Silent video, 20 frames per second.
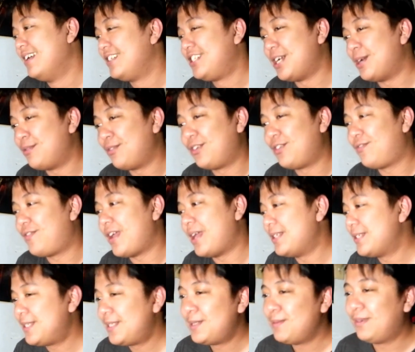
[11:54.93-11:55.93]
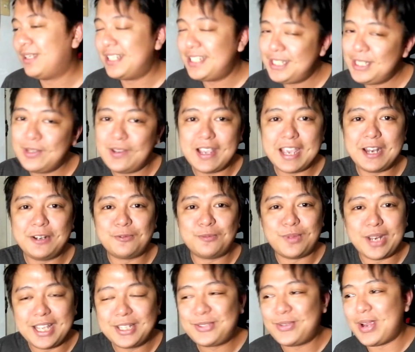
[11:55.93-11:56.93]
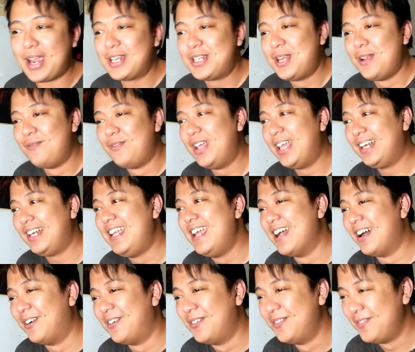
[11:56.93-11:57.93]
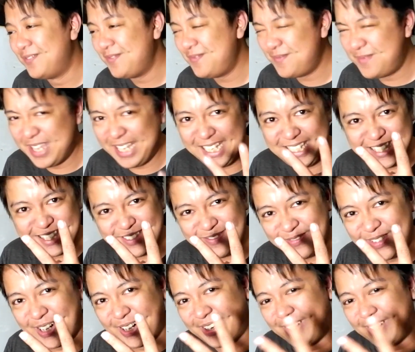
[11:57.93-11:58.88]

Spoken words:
Share it with your friends. Gonna see you again in the next reaction video. Peace,